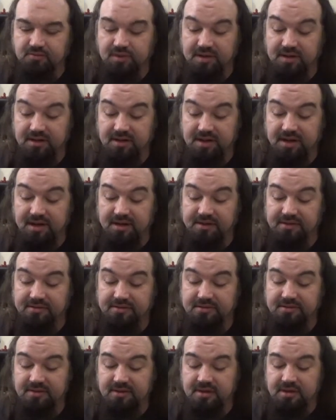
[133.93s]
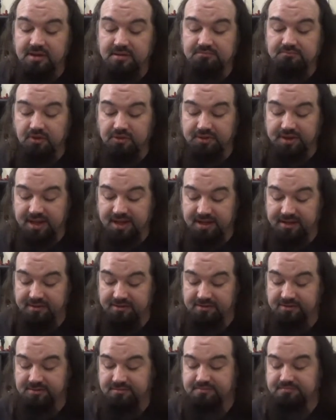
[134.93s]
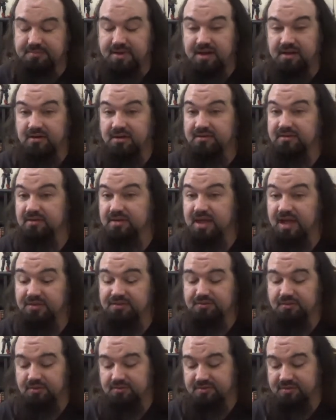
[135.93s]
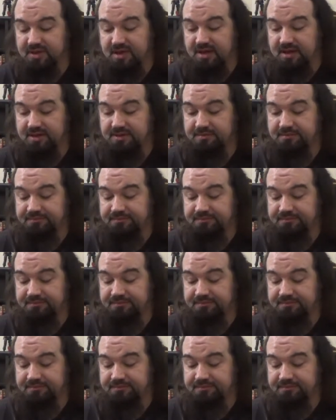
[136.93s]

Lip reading: whereas Monet is better at the cutthroat side.